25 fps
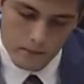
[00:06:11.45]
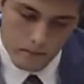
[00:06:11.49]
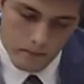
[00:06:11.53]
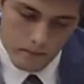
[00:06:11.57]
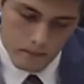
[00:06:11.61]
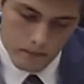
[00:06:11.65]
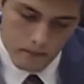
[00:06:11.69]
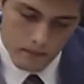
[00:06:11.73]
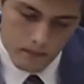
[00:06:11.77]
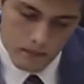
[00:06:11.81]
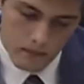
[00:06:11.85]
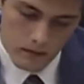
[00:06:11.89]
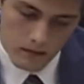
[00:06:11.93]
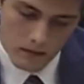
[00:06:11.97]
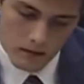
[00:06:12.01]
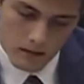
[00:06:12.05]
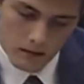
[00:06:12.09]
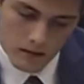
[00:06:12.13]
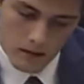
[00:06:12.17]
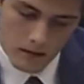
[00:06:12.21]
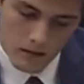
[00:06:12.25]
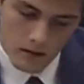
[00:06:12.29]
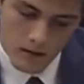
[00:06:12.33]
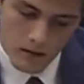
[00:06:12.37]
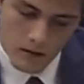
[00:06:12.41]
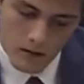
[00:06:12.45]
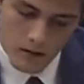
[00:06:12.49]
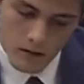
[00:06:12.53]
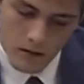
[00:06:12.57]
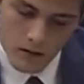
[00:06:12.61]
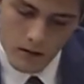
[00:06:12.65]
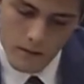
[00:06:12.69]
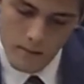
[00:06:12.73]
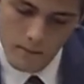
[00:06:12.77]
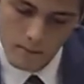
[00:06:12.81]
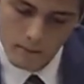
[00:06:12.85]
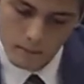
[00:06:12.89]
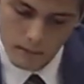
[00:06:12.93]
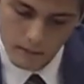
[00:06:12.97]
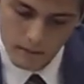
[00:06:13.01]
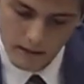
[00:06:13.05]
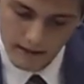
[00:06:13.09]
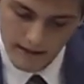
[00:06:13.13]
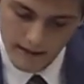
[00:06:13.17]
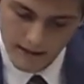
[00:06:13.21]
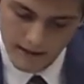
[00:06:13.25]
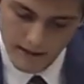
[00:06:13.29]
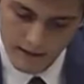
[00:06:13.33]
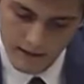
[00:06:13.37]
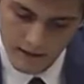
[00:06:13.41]
exactly similar to what a horse
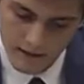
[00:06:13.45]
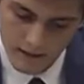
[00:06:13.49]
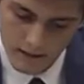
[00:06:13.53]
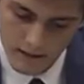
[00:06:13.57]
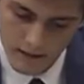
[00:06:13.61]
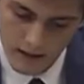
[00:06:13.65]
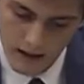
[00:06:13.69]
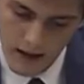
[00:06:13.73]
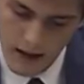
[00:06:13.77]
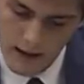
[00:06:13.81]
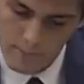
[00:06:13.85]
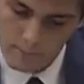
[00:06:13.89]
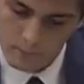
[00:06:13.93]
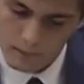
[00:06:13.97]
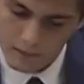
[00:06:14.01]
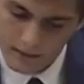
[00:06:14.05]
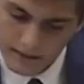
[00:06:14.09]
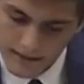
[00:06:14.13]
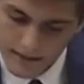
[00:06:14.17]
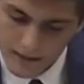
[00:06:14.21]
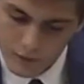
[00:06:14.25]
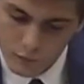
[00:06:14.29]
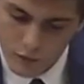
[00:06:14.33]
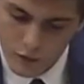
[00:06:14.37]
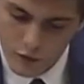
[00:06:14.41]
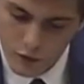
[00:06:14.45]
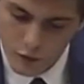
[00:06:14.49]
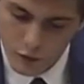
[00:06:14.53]
feels when he is severely sick.